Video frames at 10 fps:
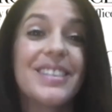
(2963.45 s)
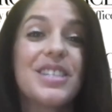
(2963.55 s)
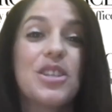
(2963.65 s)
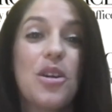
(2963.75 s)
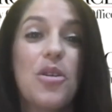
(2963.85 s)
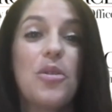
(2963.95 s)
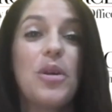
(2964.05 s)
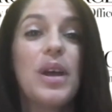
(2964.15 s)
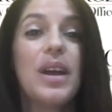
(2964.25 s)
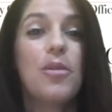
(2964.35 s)
So
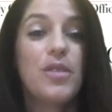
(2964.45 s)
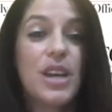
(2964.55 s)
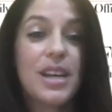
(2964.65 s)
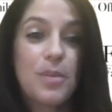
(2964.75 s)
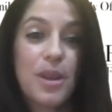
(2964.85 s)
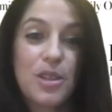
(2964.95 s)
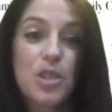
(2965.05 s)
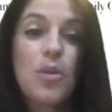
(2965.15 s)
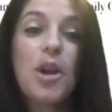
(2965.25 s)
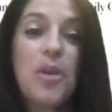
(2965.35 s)
we talked about the
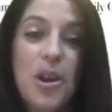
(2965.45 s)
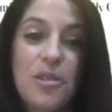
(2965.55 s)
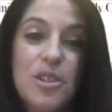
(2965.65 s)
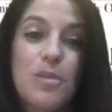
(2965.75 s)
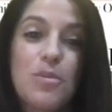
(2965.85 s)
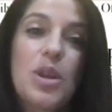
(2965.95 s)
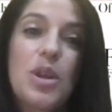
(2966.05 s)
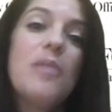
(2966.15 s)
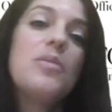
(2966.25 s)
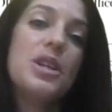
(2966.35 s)
smart partnerships with
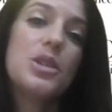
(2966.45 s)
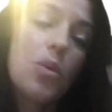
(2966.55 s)
companies,